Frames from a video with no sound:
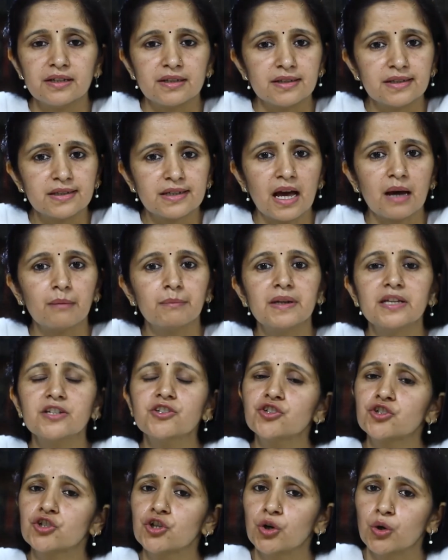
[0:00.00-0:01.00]

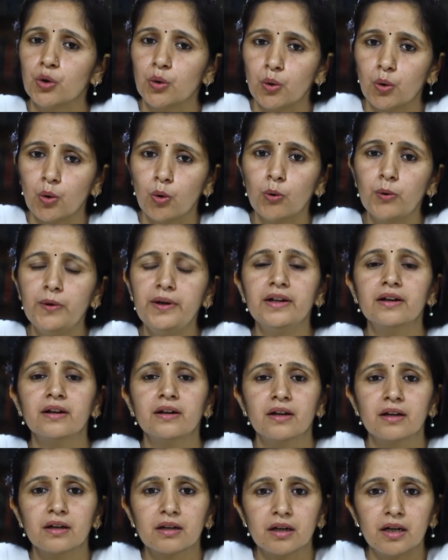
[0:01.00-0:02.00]
established, owned,
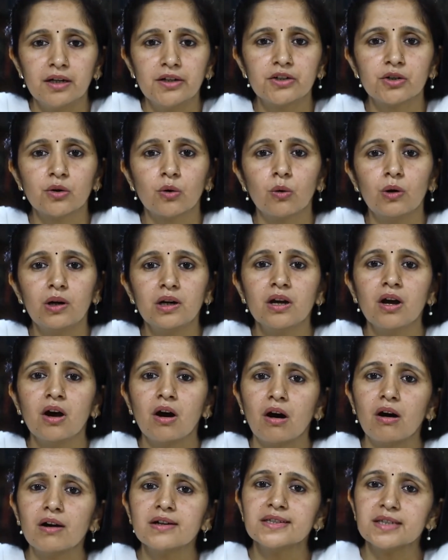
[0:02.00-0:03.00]
controlled
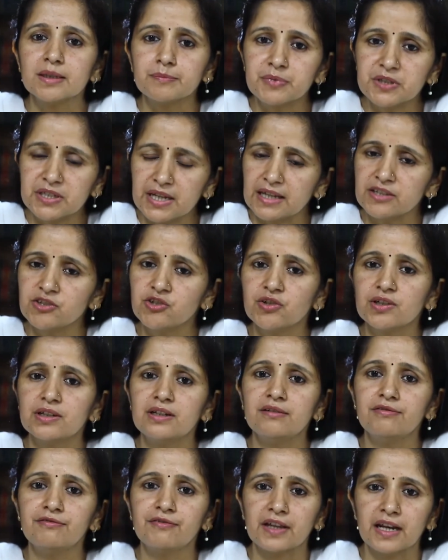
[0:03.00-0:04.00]
or
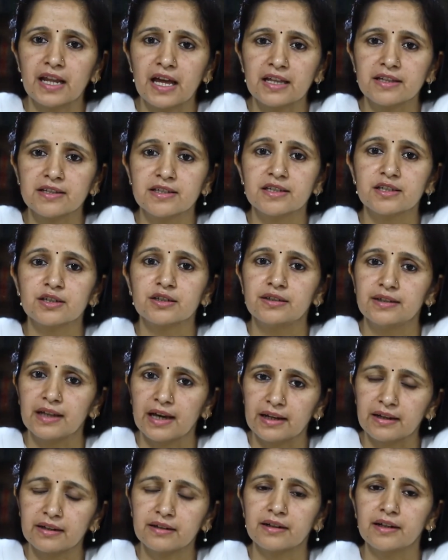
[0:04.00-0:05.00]
substantially financed
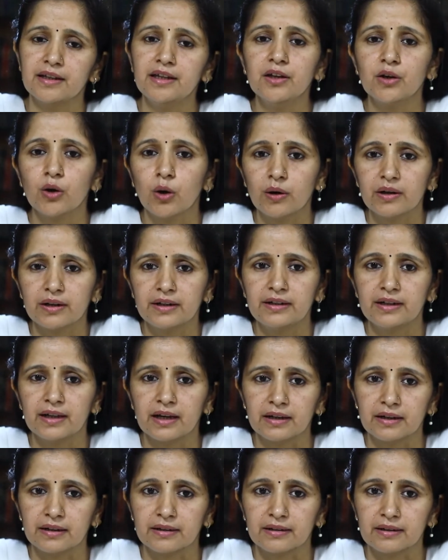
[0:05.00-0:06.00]
directly or
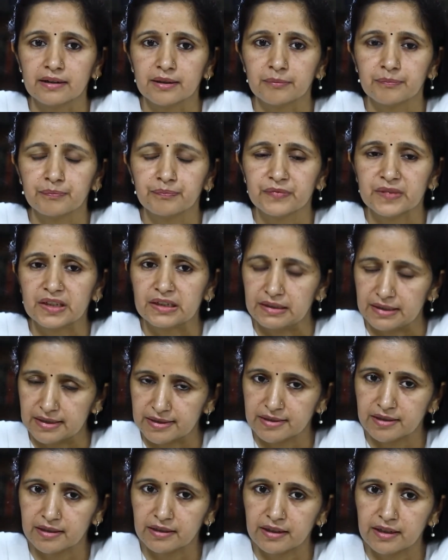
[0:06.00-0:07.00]
indirectly.
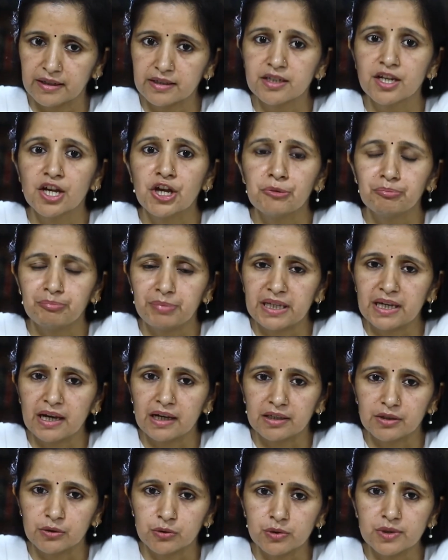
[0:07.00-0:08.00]
Designate
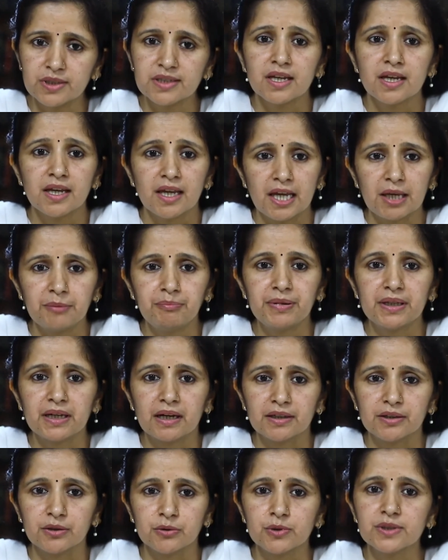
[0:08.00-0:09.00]
PIOs,
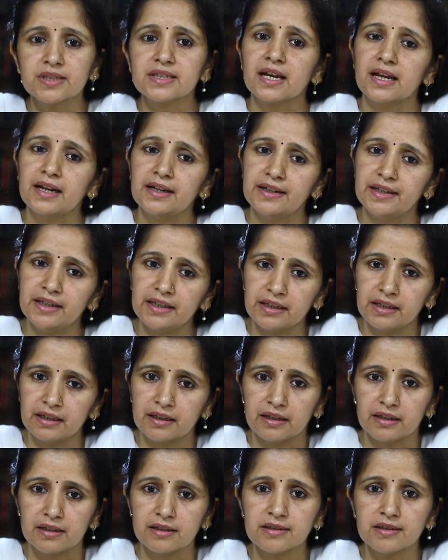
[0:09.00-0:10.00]
APIOs and
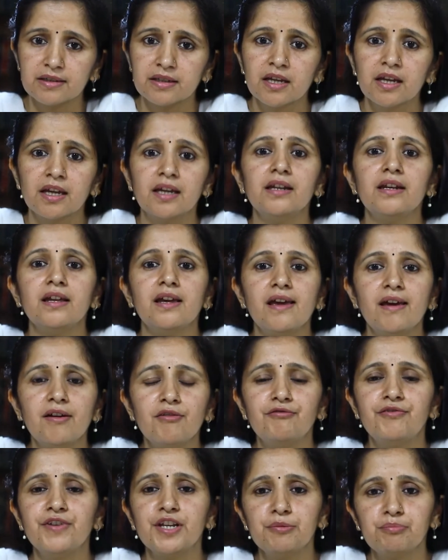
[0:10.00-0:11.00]
DAAs in
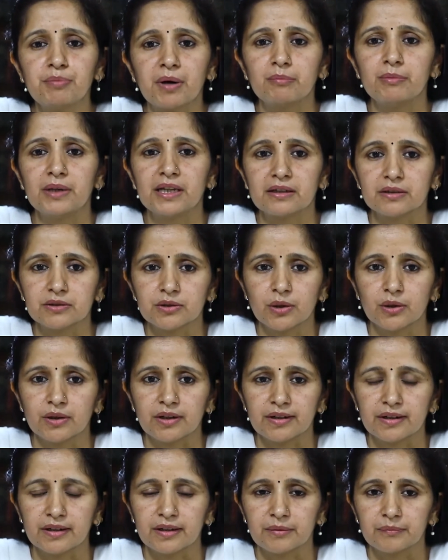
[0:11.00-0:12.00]
every public
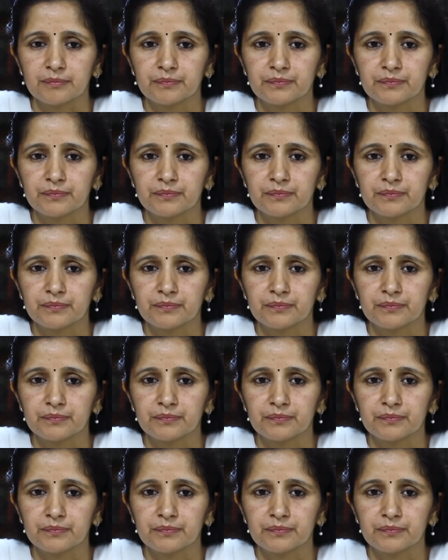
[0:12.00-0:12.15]
authority.